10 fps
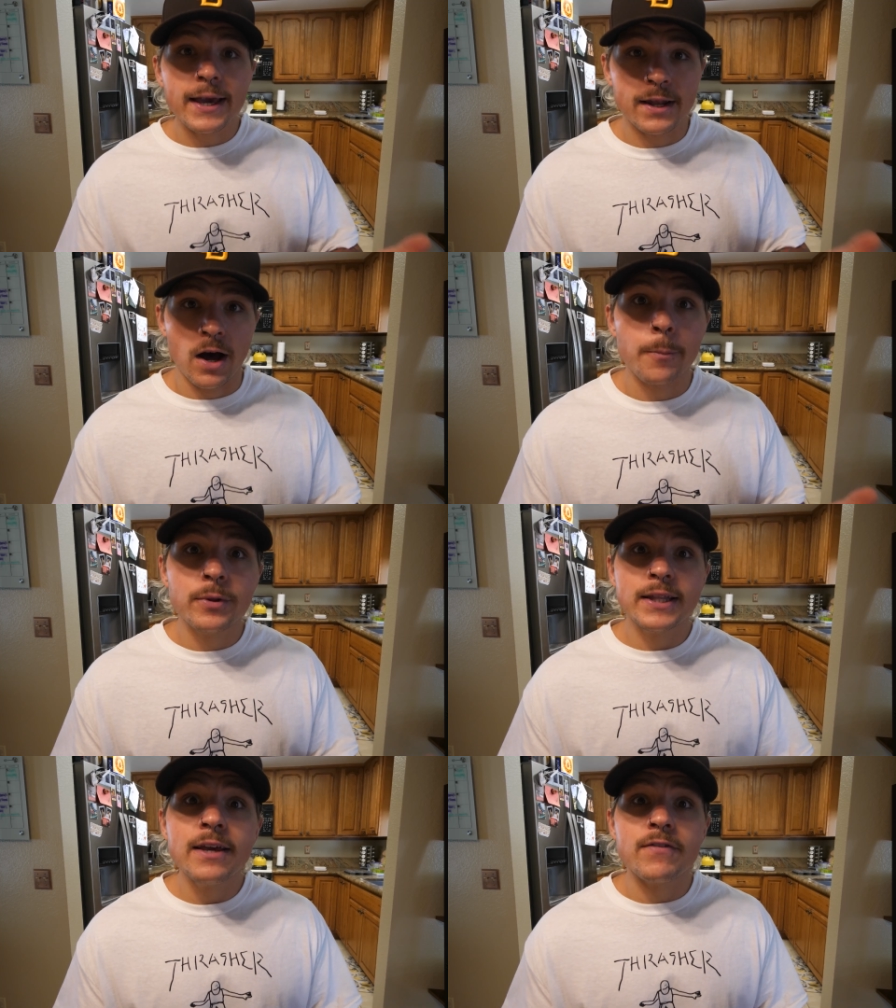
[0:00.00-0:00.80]

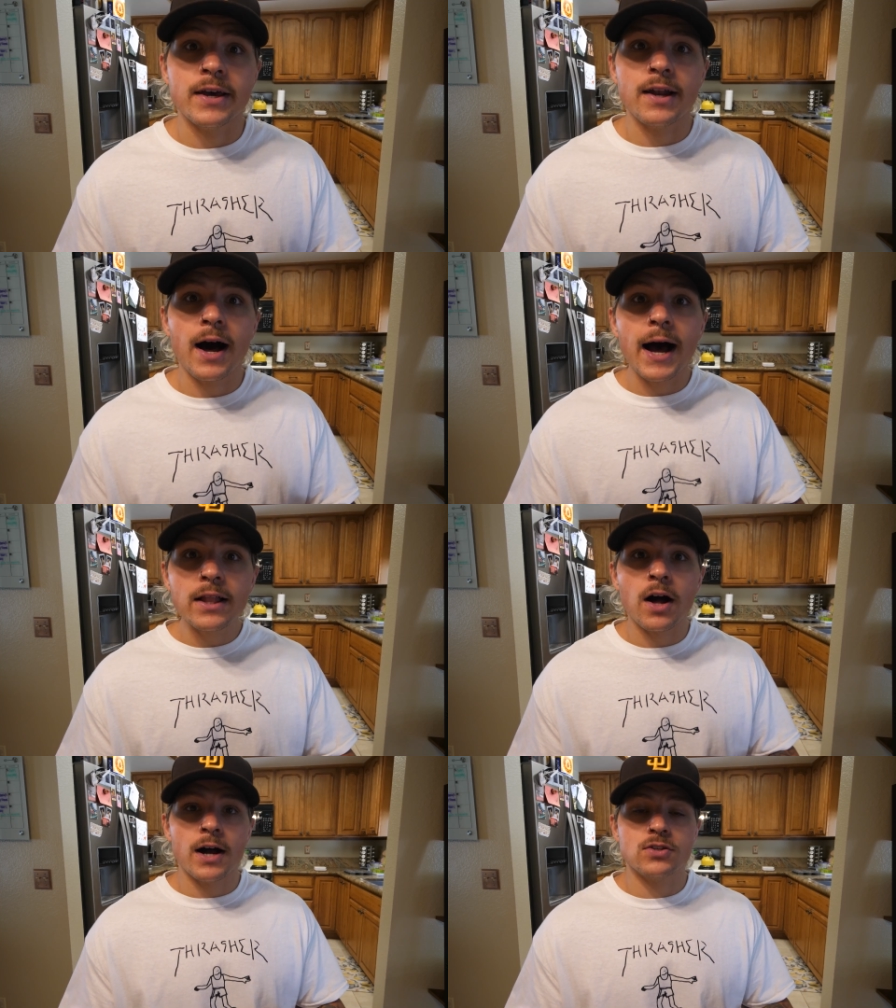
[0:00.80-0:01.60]
cannot believe it.
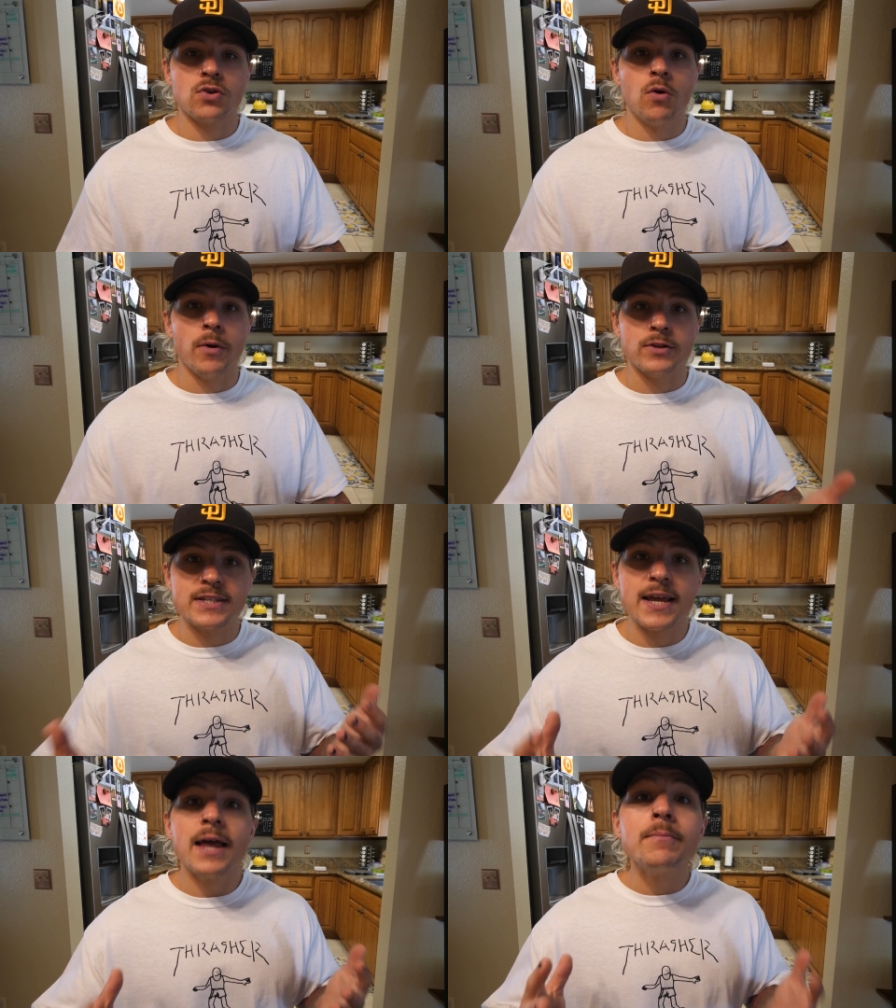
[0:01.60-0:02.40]
I lost
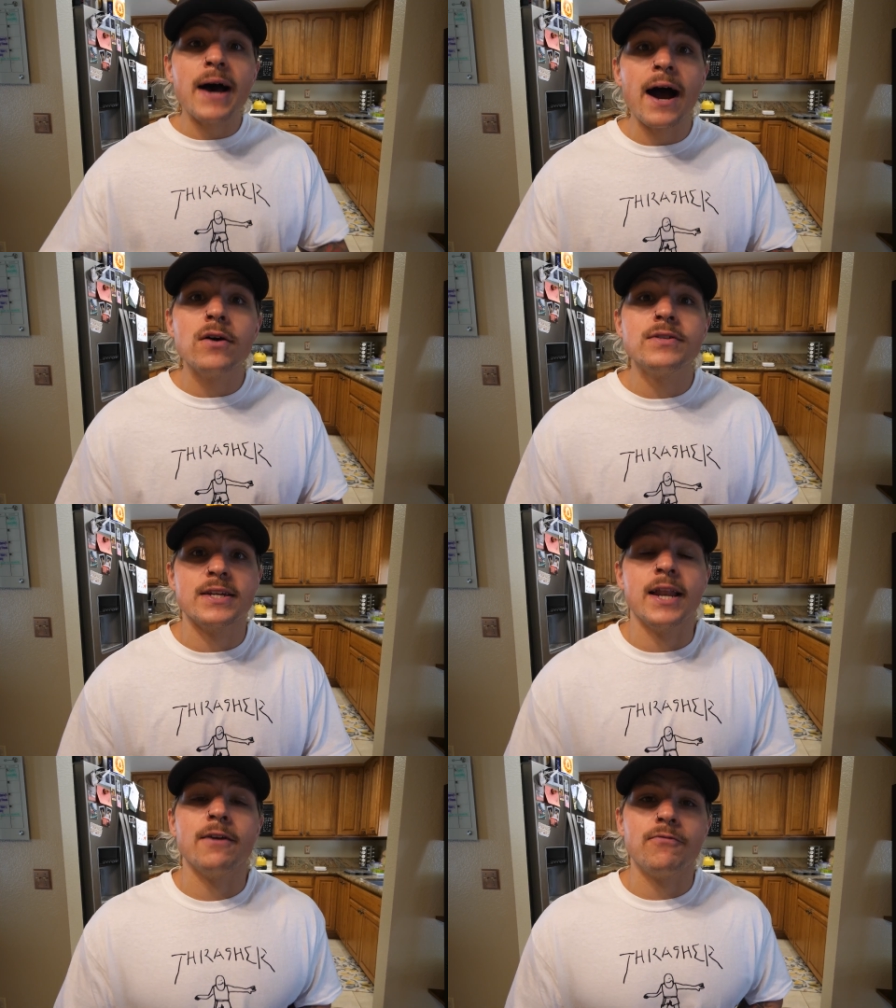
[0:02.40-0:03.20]
almost 10
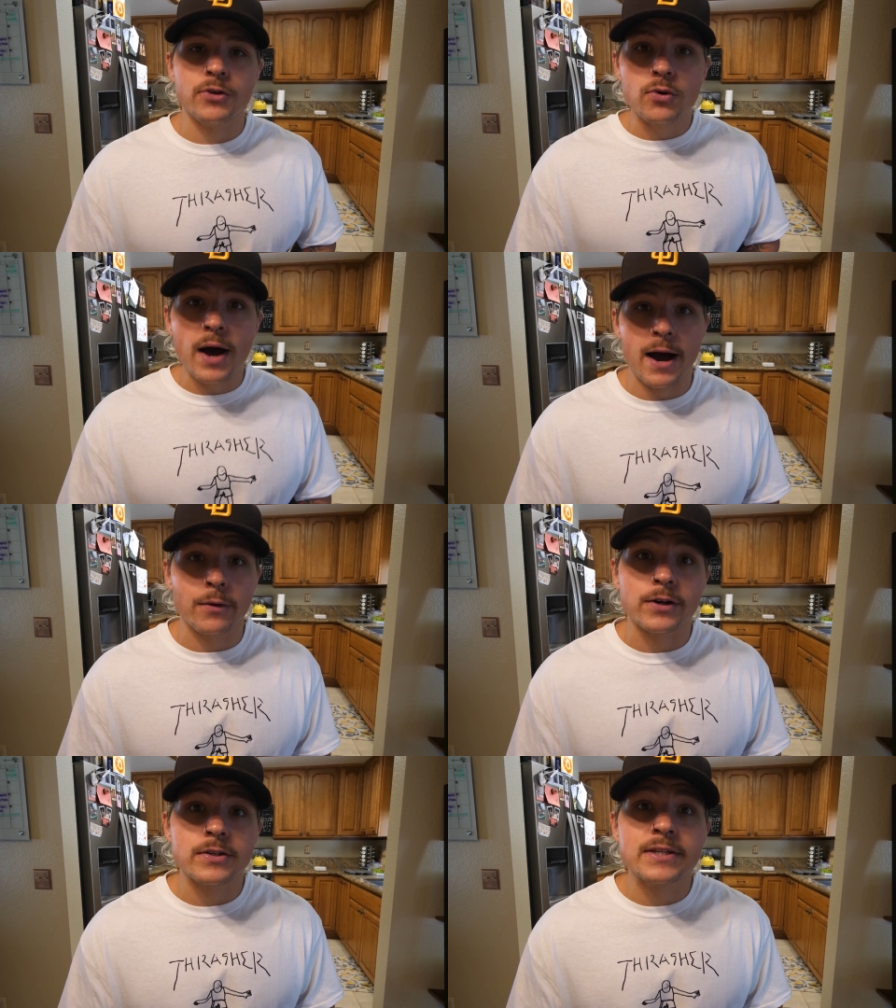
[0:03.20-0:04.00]
pounds in a few
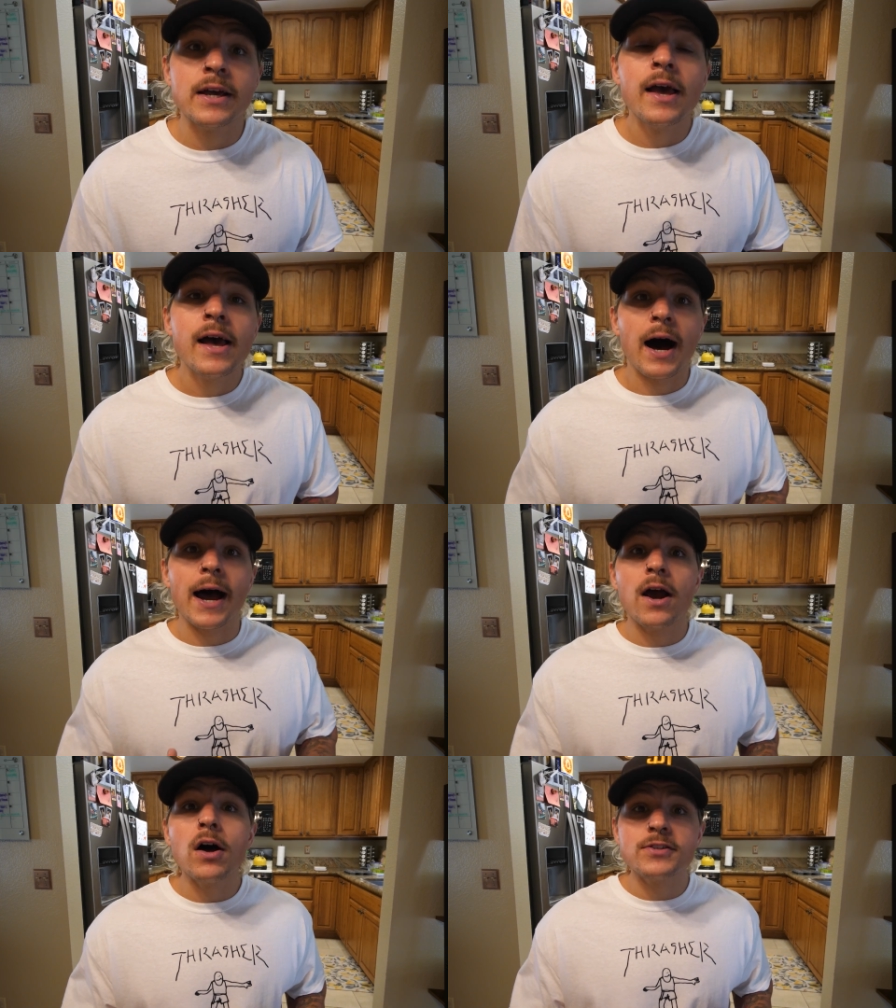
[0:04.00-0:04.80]
hours.
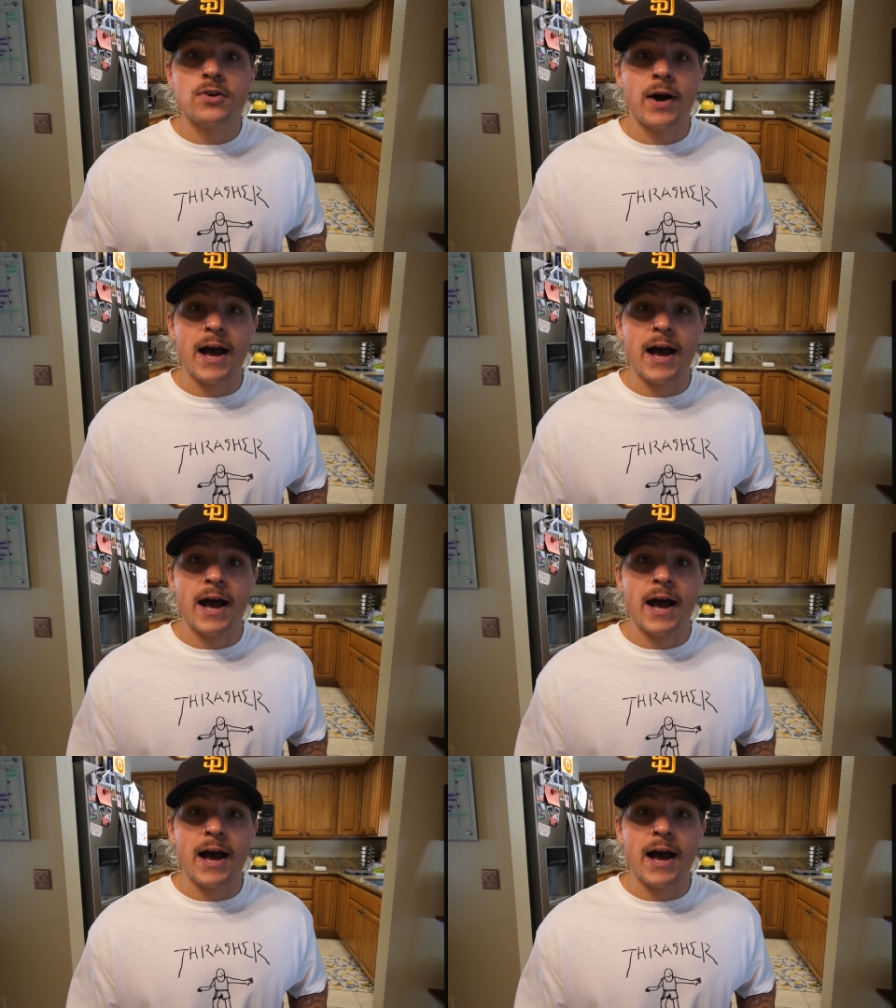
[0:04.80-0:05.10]
I also